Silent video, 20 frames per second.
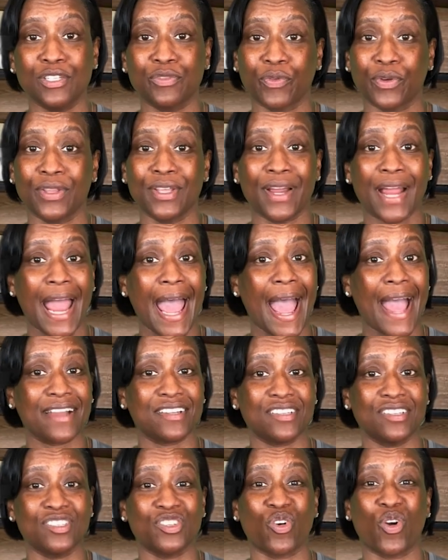for their
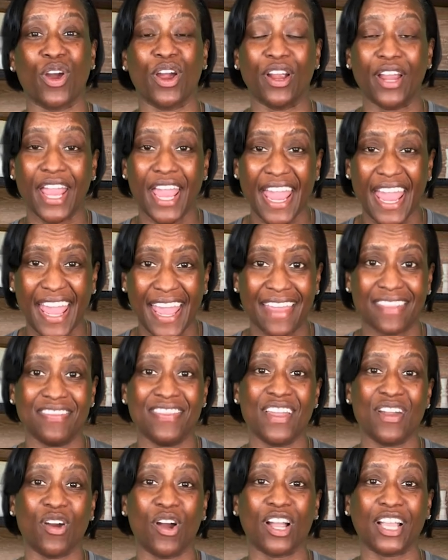actions and
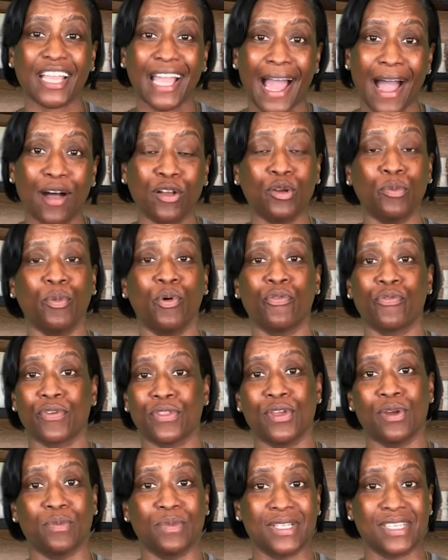they're accountable for
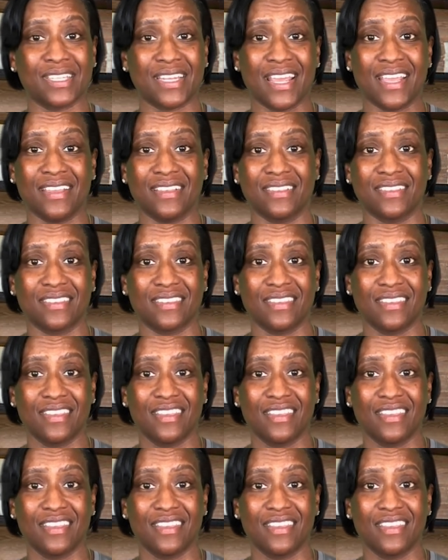their mistakes.